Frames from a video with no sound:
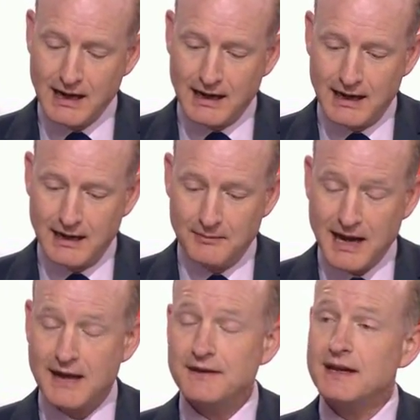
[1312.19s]
Um,
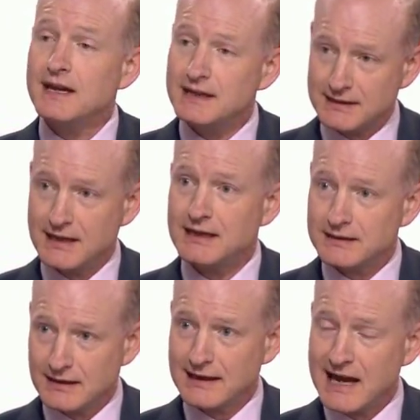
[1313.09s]
and he's,
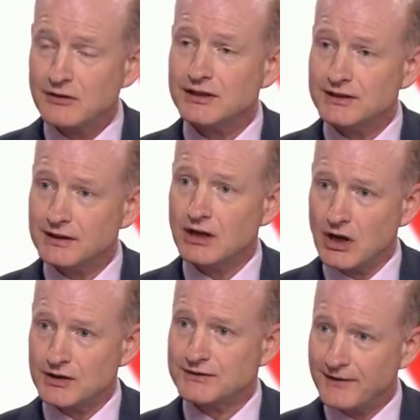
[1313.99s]
he's counted the
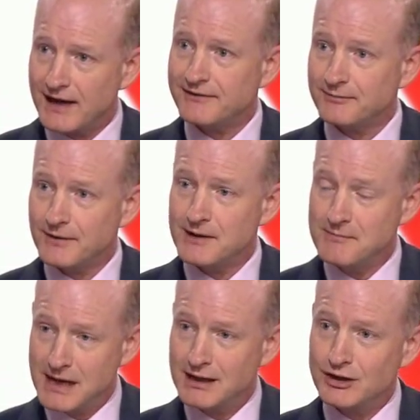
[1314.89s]
cost, 5
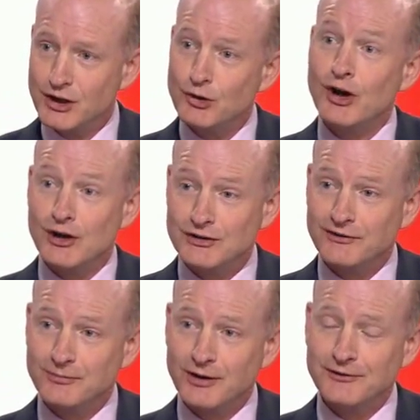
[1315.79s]
million euros
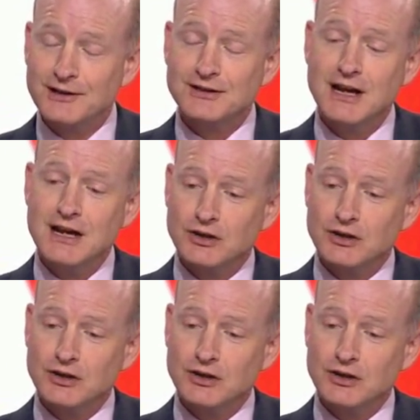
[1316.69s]
of profits,